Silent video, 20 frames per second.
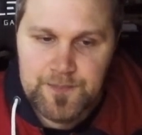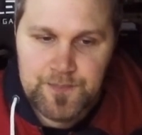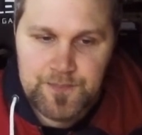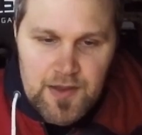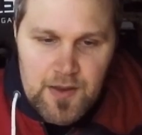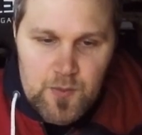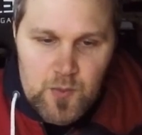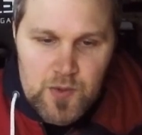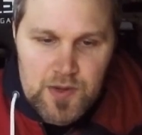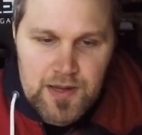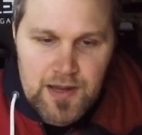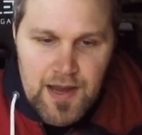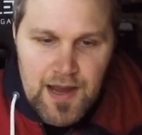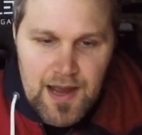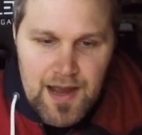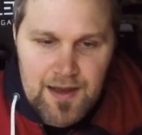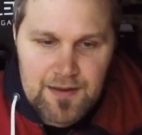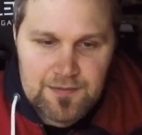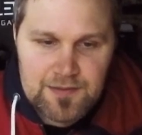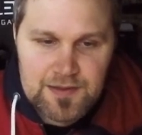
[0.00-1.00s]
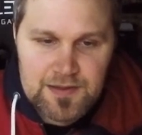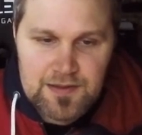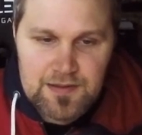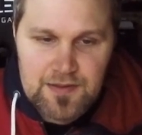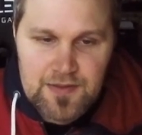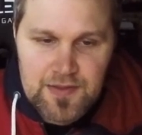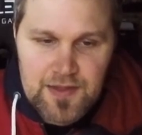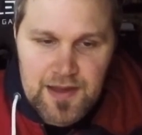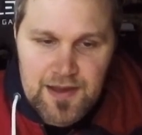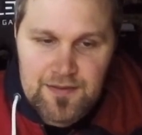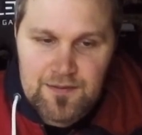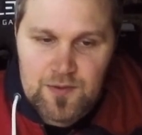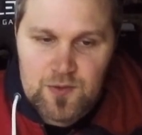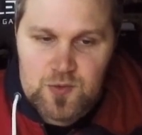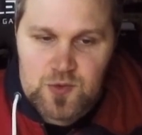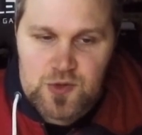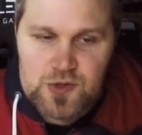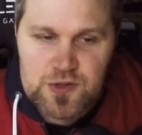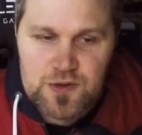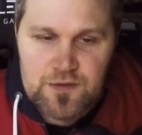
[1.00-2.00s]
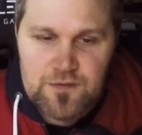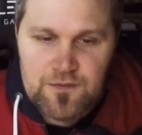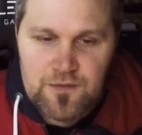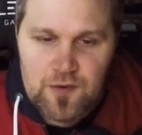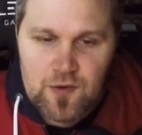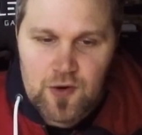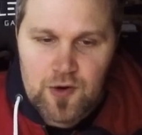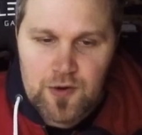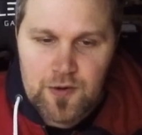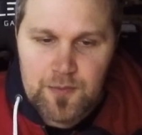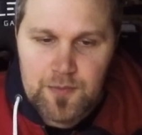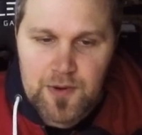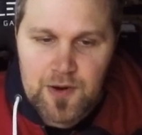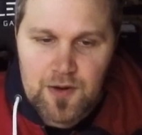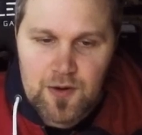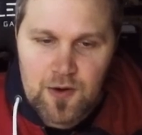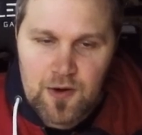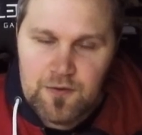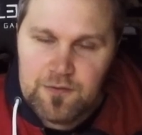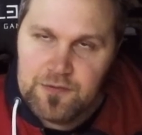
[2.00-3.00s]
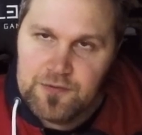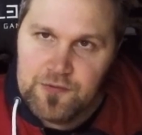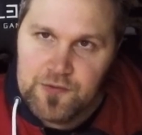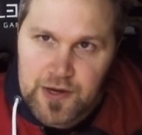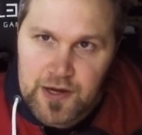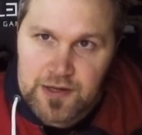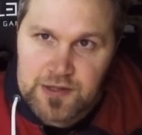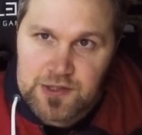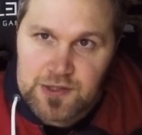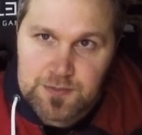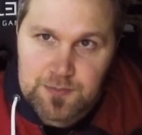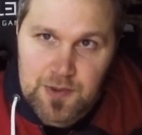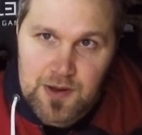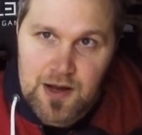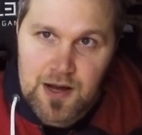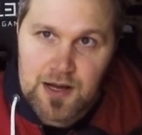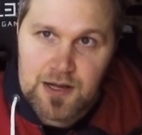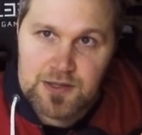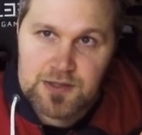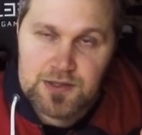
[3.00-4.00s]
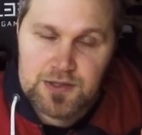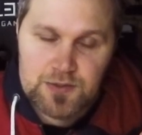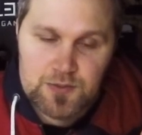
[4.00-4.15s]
Then we have the evolution form of Dunsparce,